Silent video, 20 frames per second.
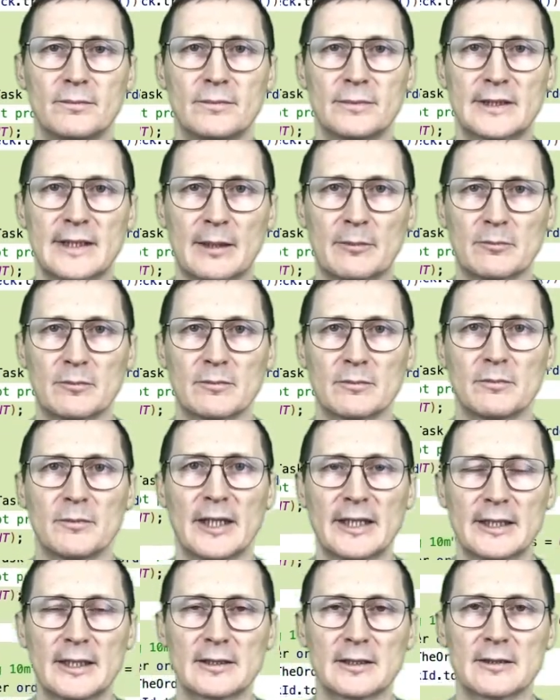some
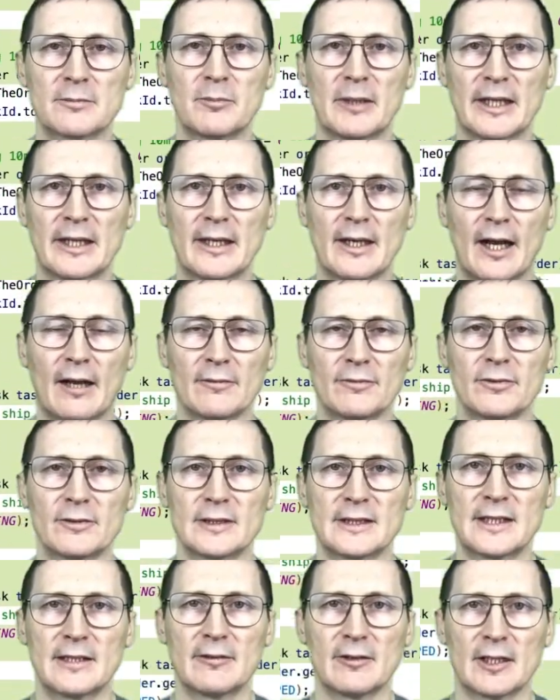methods may have
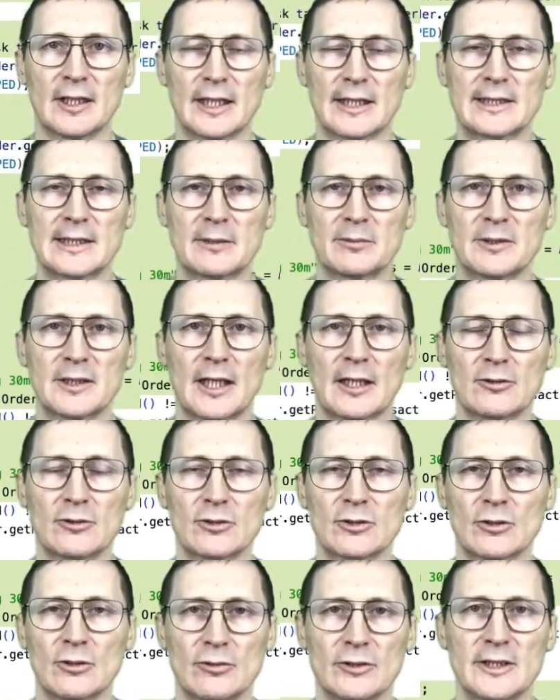several accept
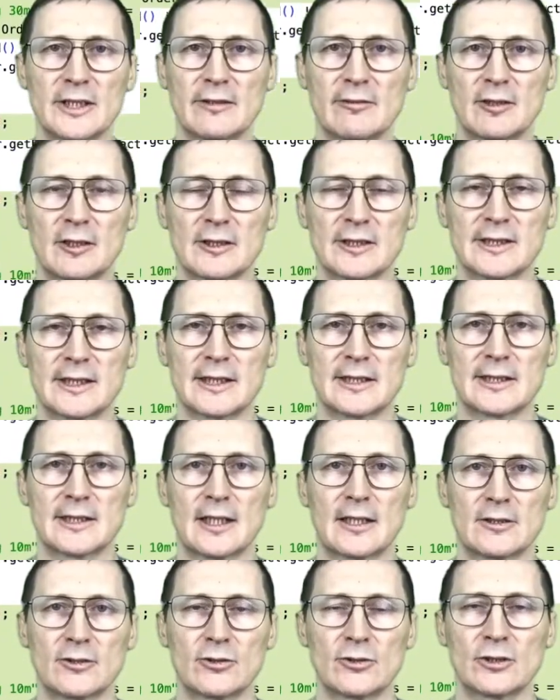status or several set
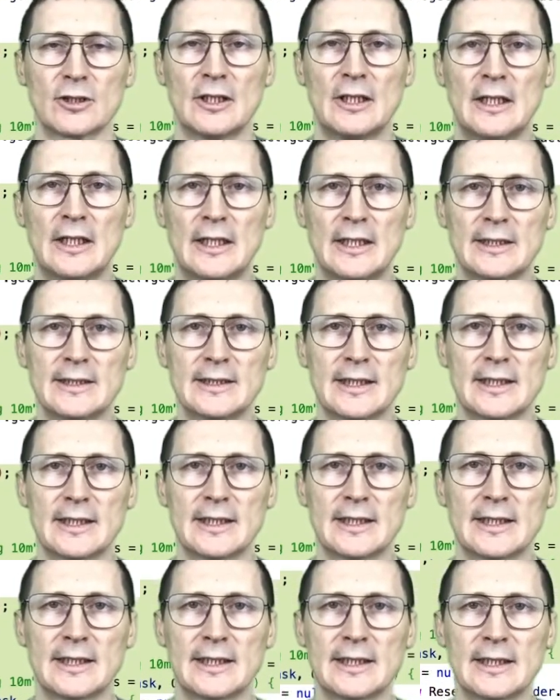status
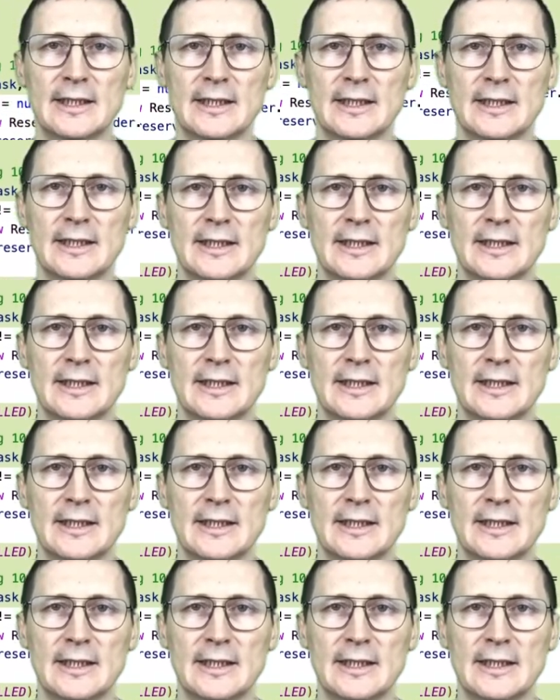statements.